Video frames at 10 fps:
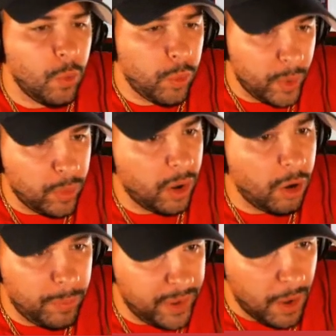we would
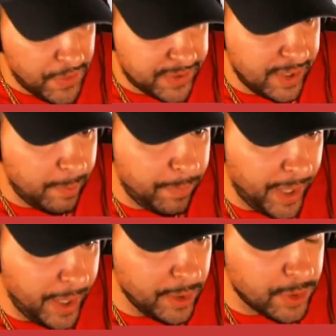all be on the same
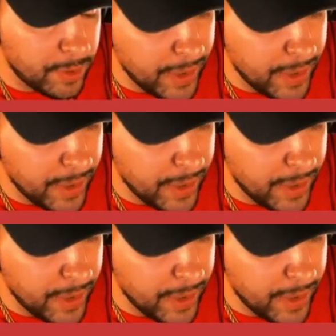page.